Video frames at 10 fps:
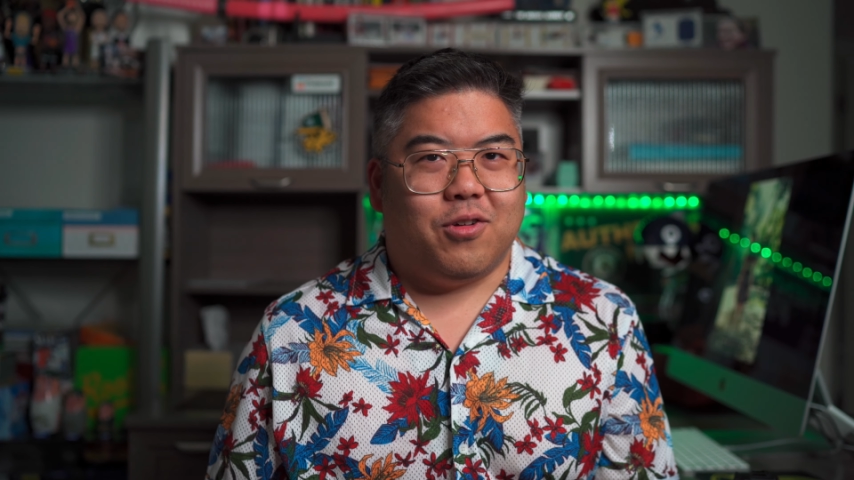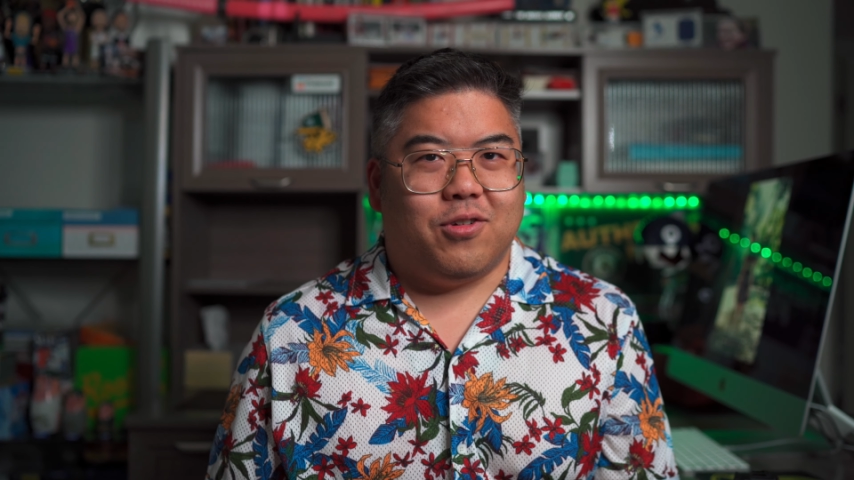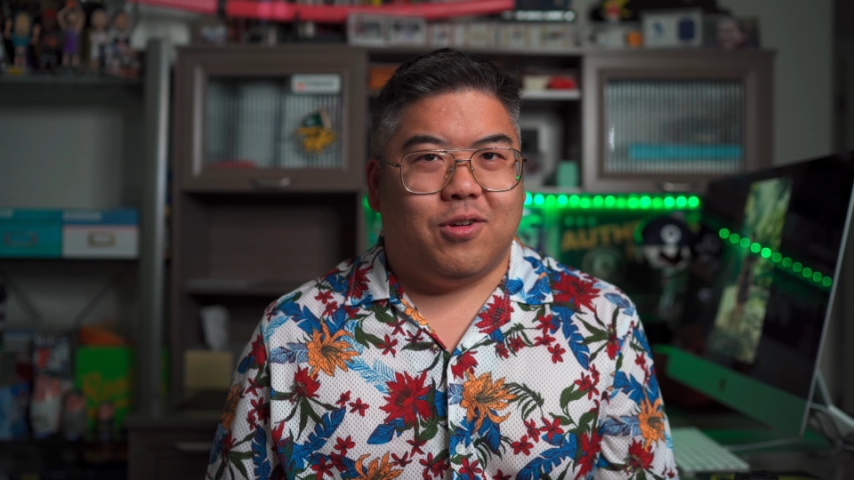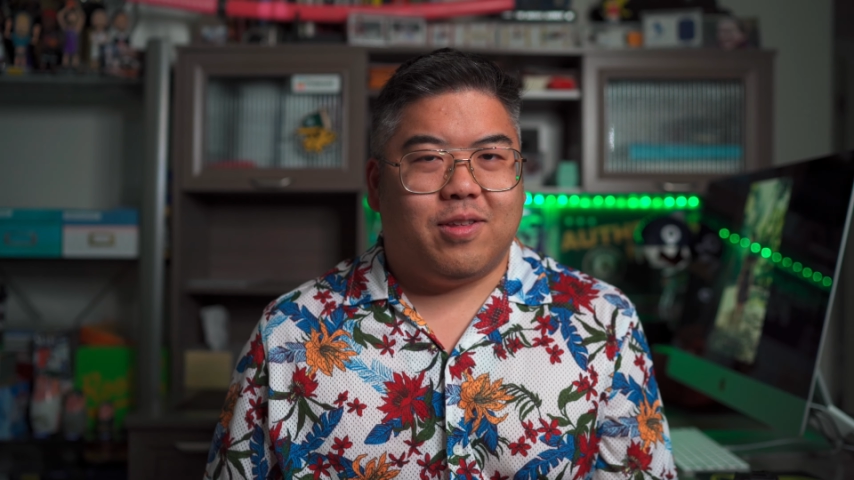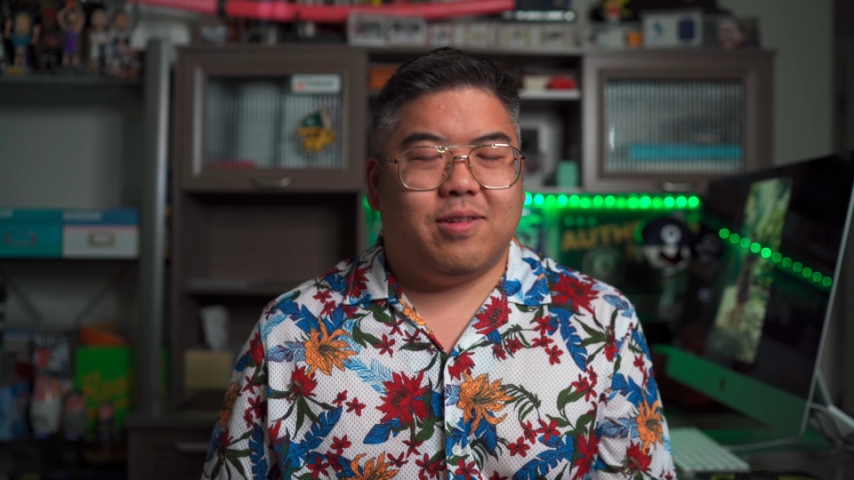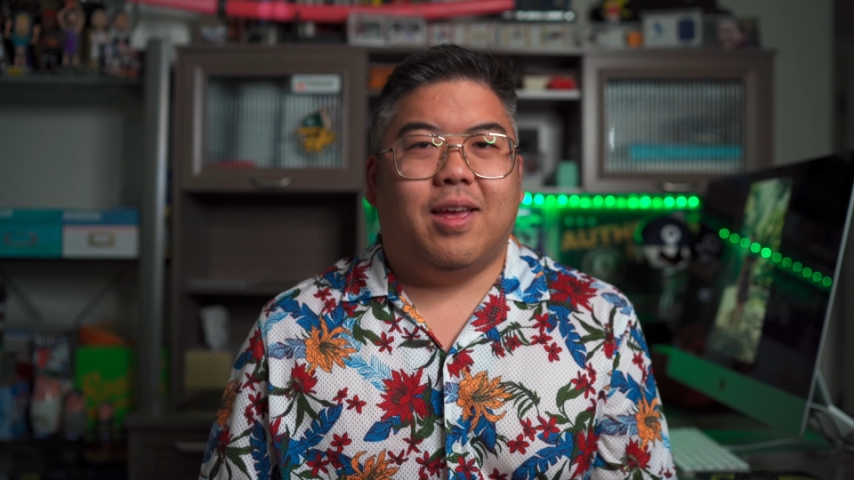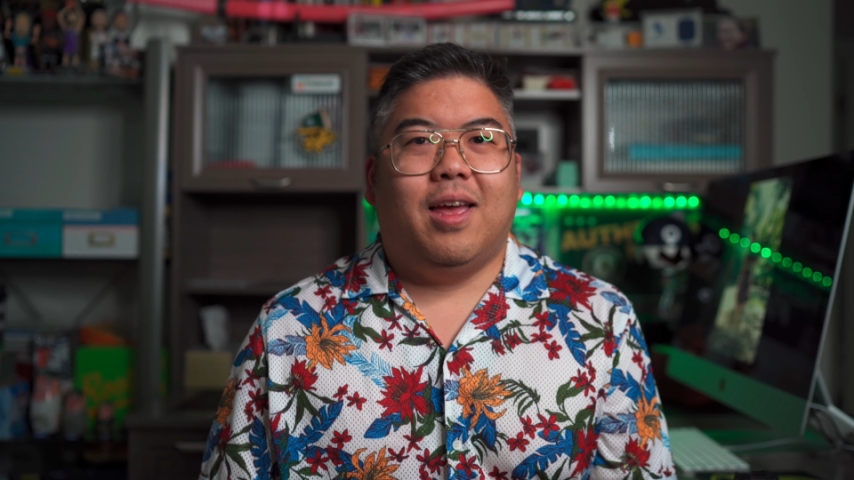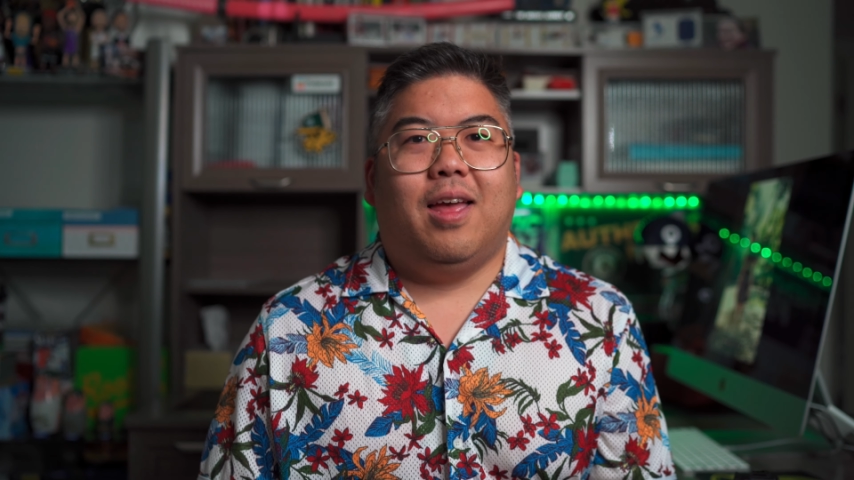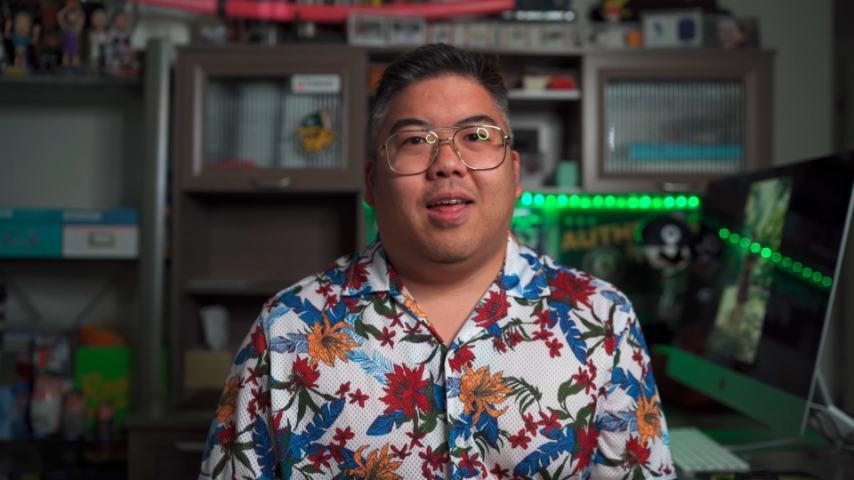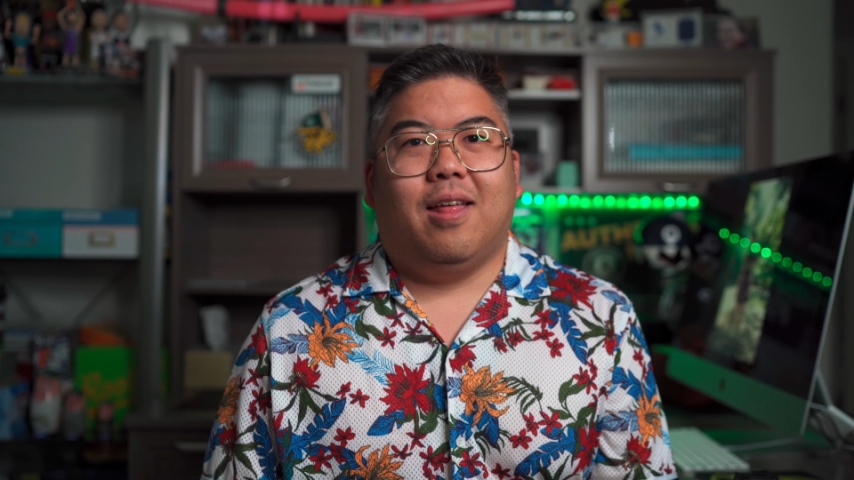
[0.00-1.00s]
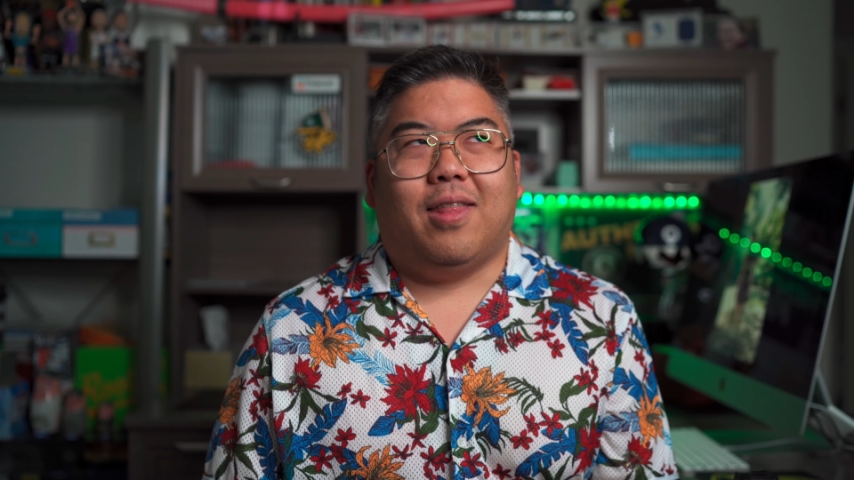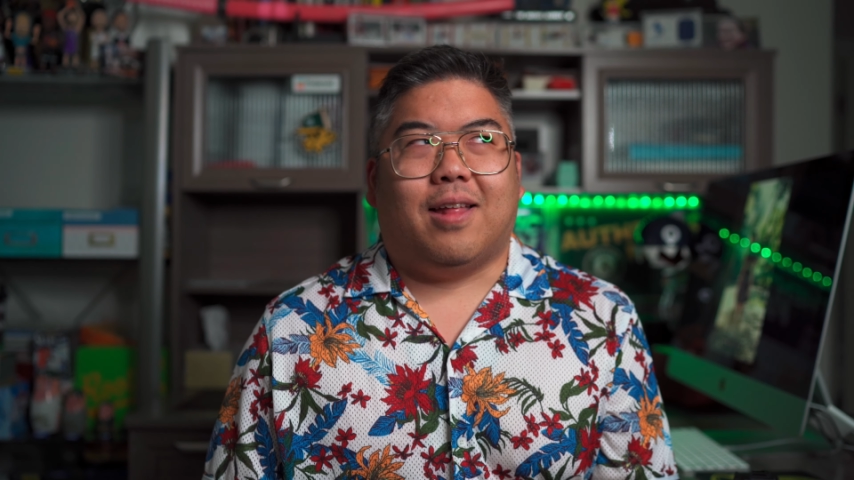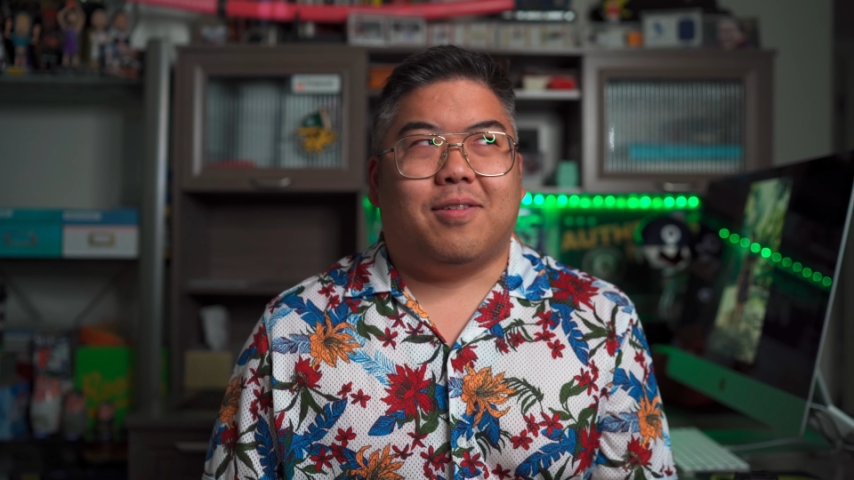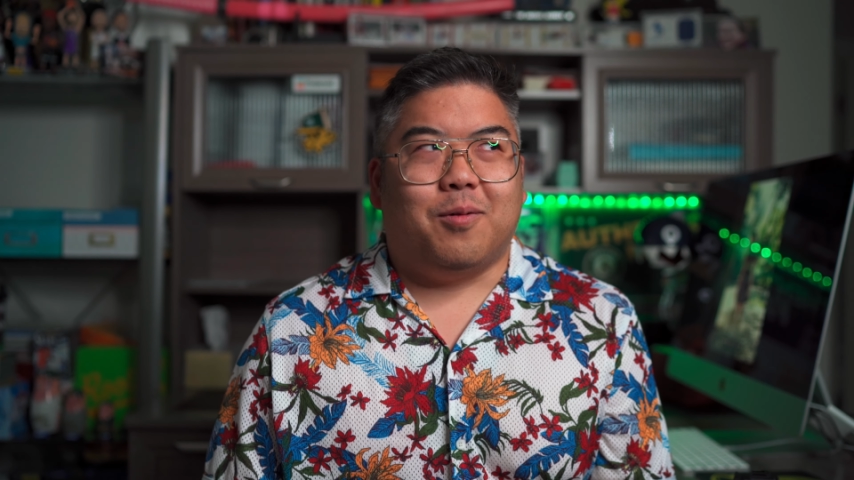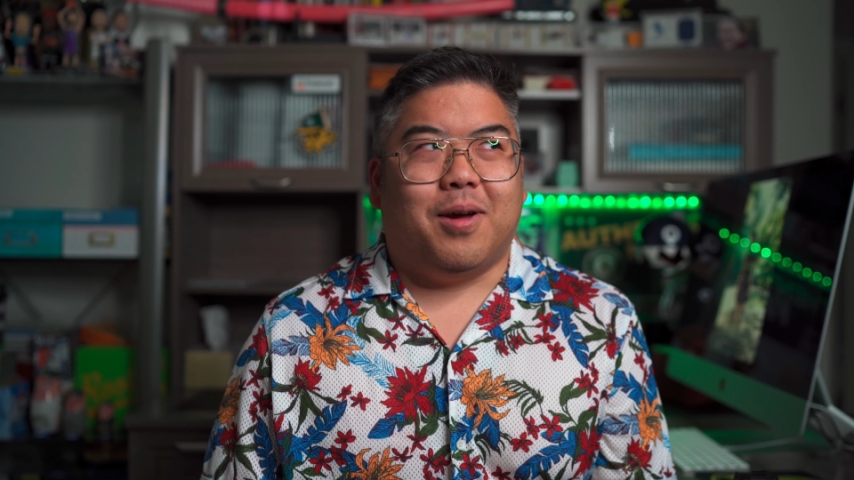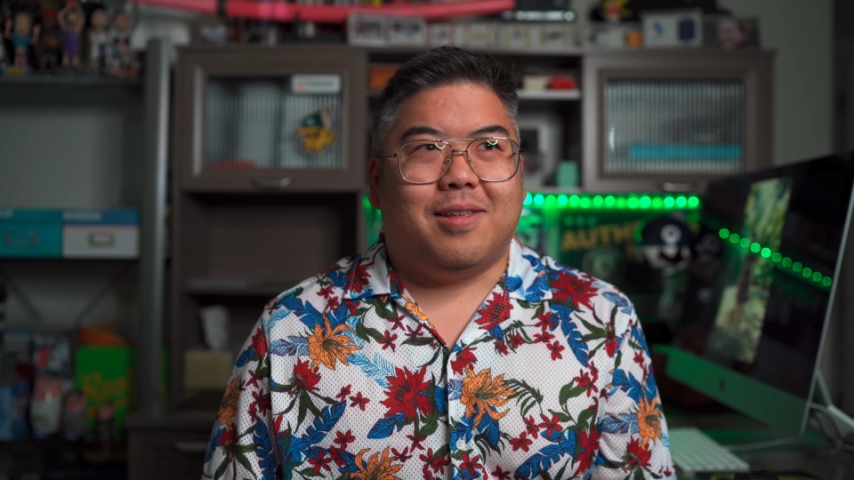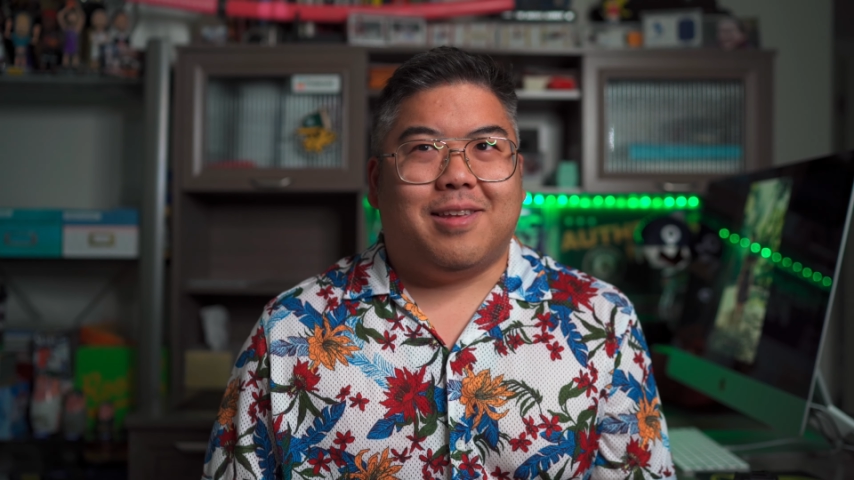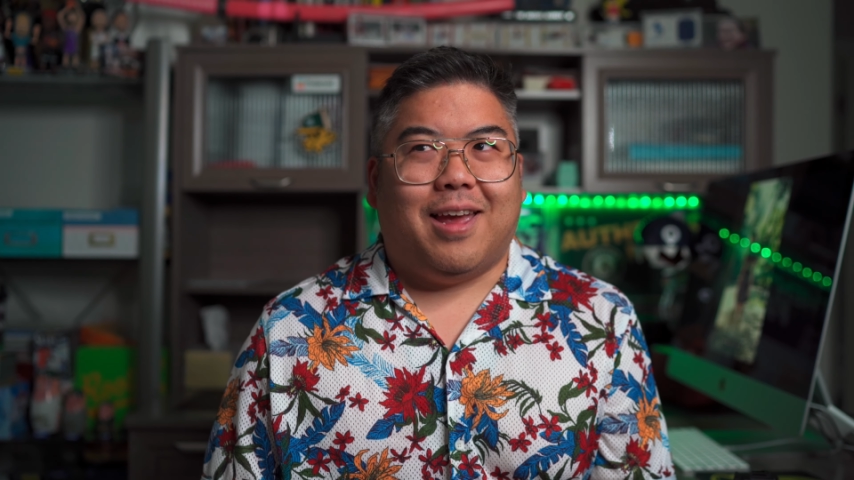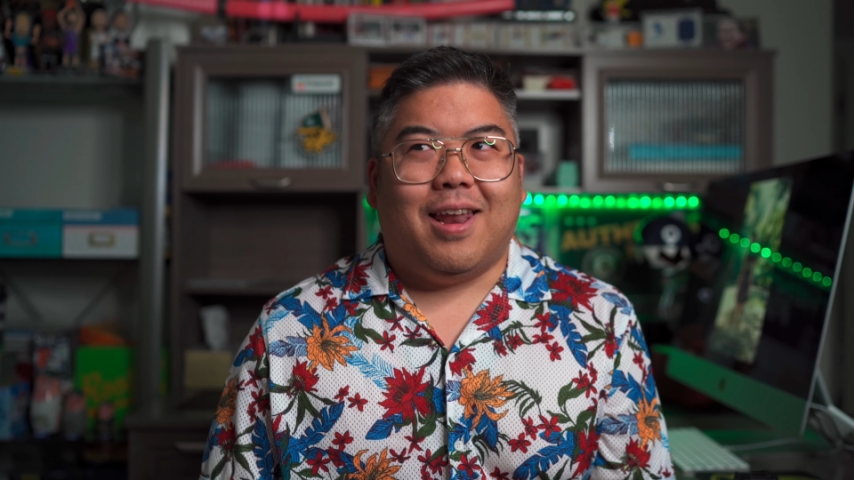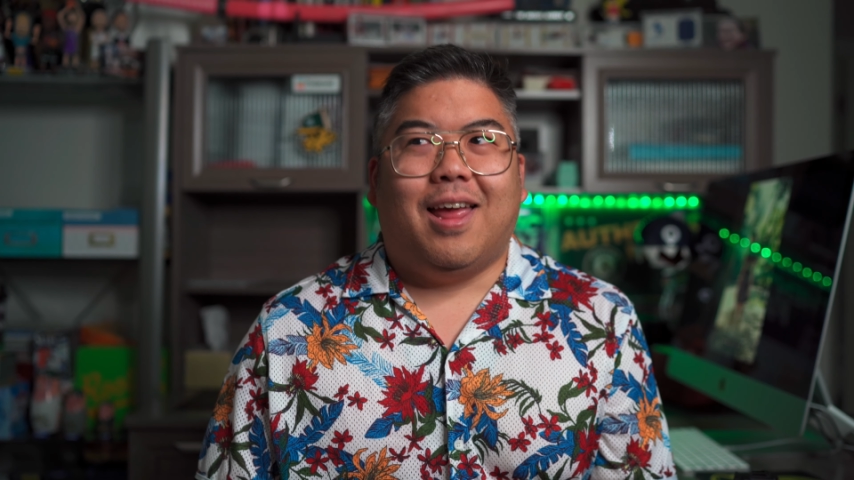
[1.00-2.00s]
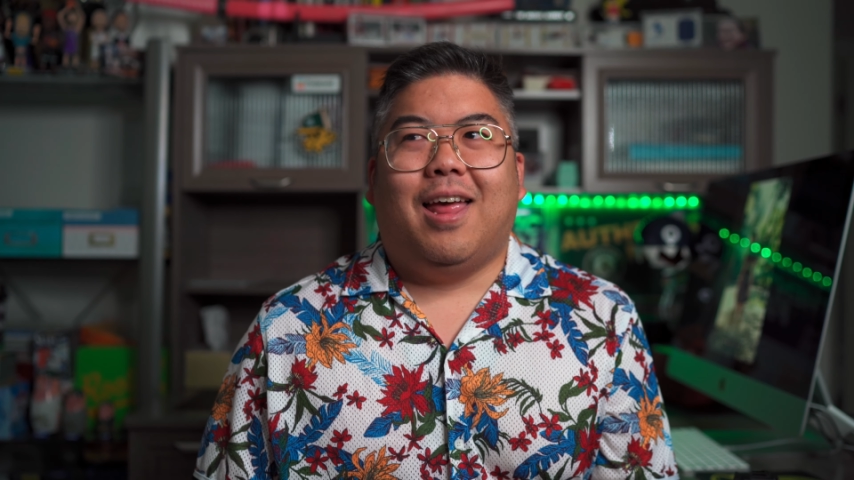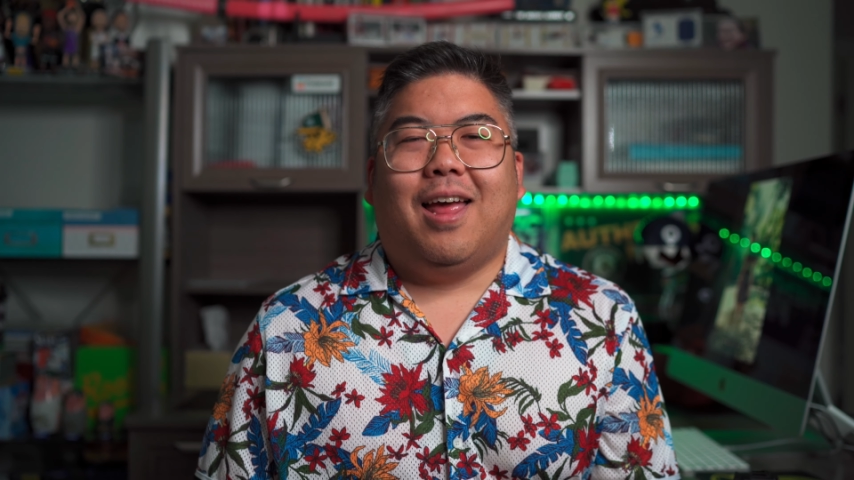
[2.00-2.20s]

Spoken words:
shoots, that's the way to say it,